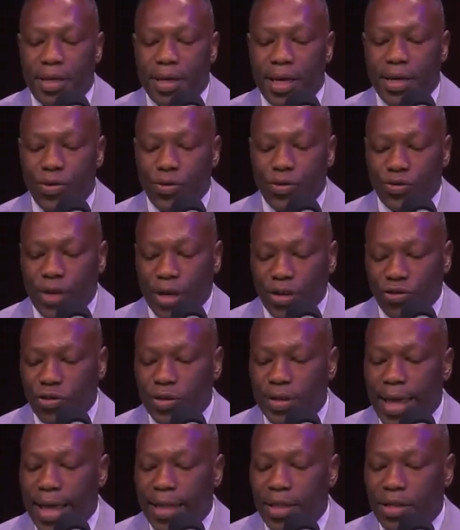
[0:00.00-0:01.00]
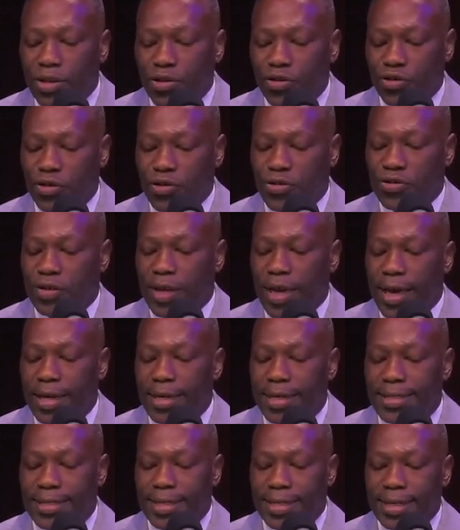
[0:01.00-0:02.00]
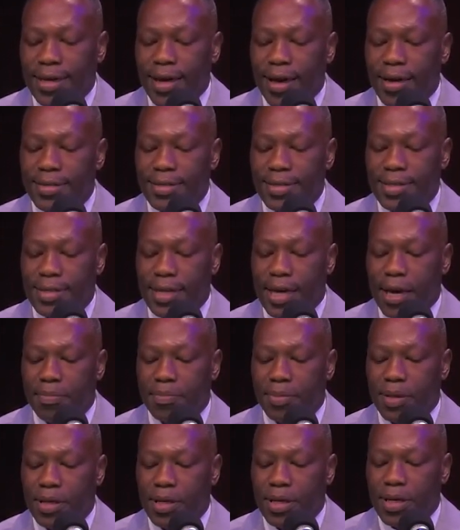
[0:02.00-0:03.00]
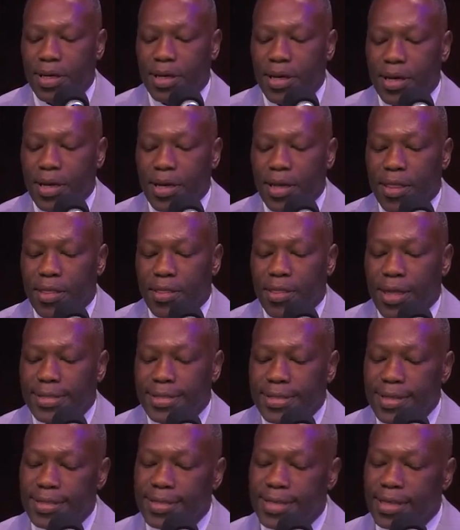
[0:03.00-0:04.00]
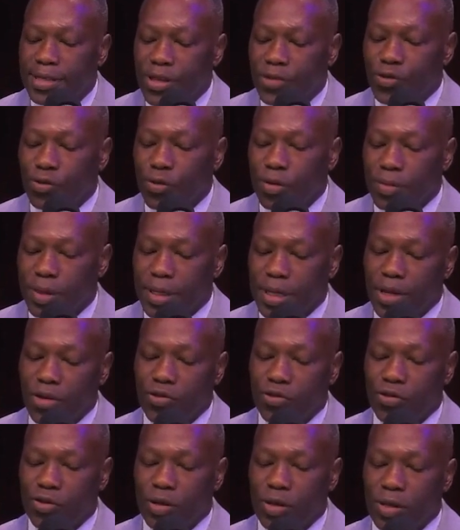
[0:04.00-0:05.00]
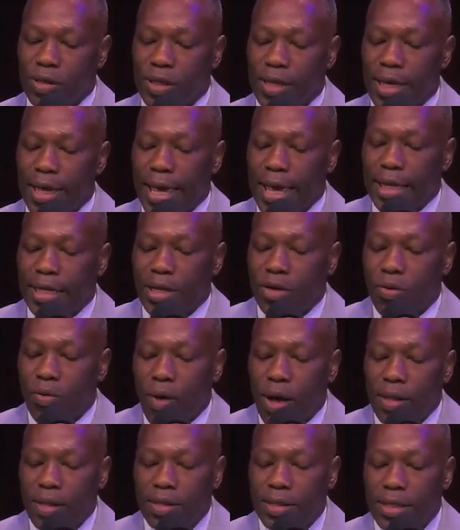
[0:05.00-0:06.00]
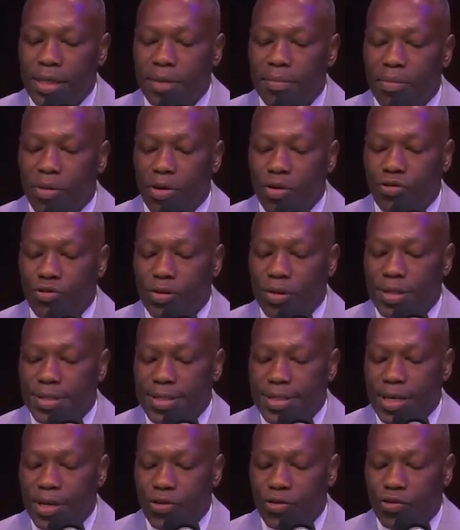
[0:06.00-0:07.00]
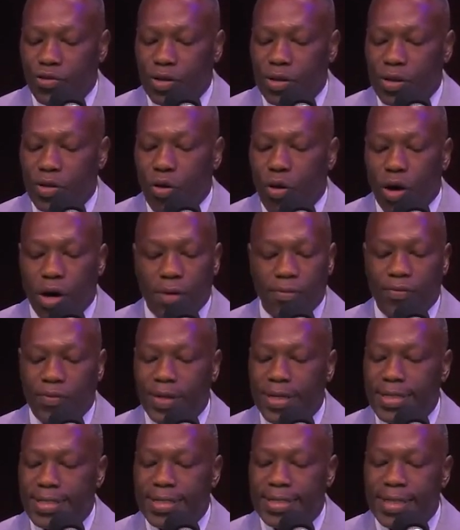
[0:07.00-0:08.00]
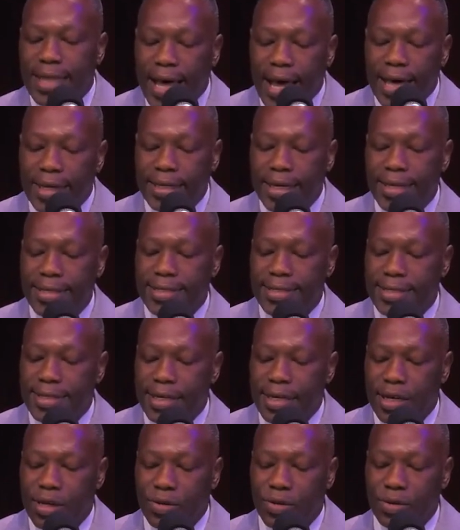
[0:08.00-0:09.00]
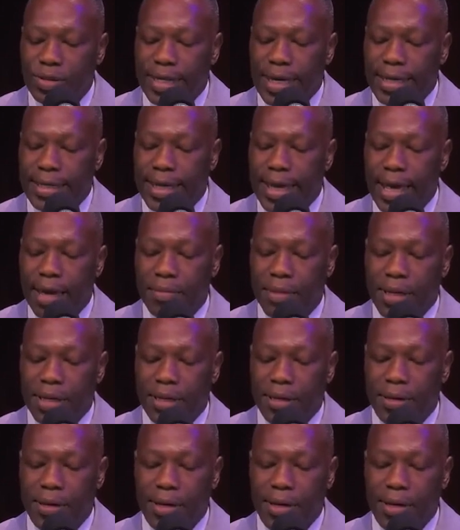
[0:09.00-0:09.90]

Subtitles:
Intersectionality, she said, is a concept that says that discrimination, inequality, marginalization often is not a singular dynamic.